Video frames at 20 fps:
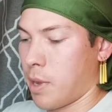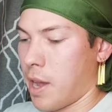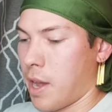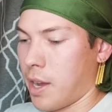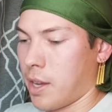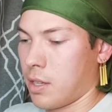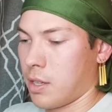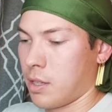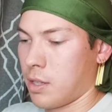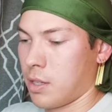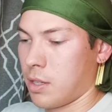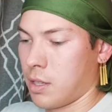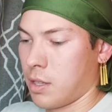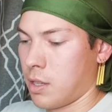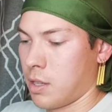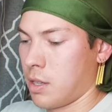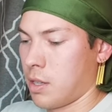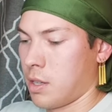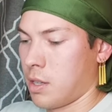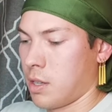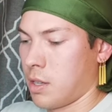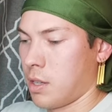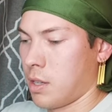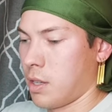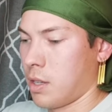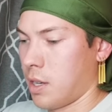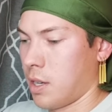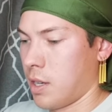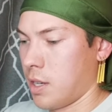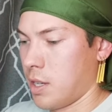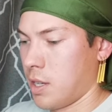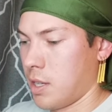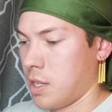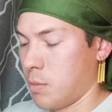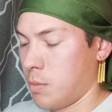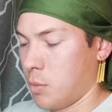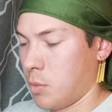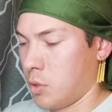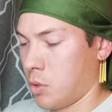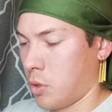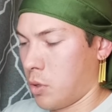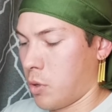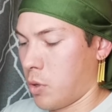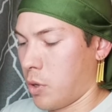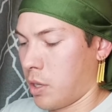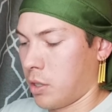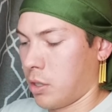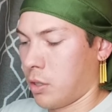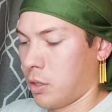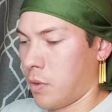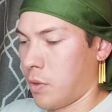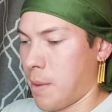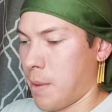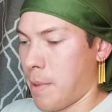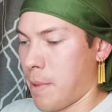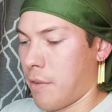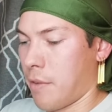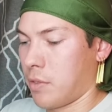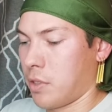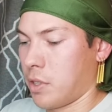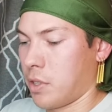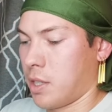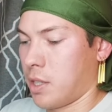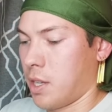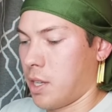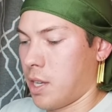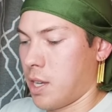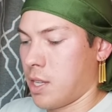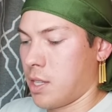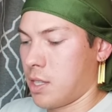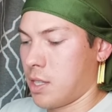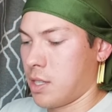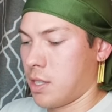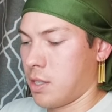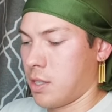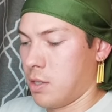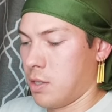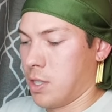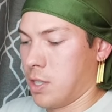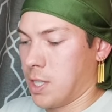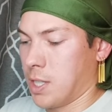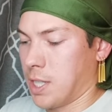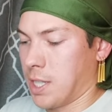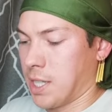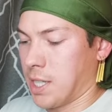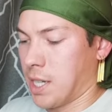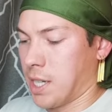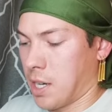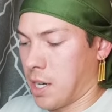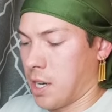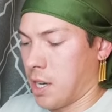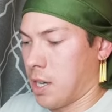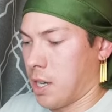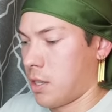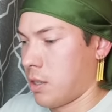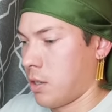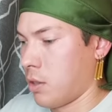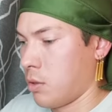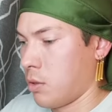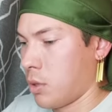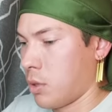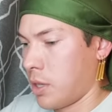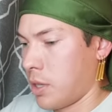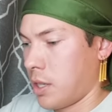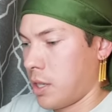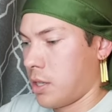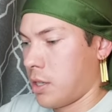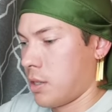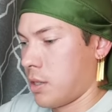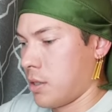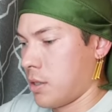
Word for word: pack. Um, we'll do a quick little recap after at the end. Ugh, oh boy.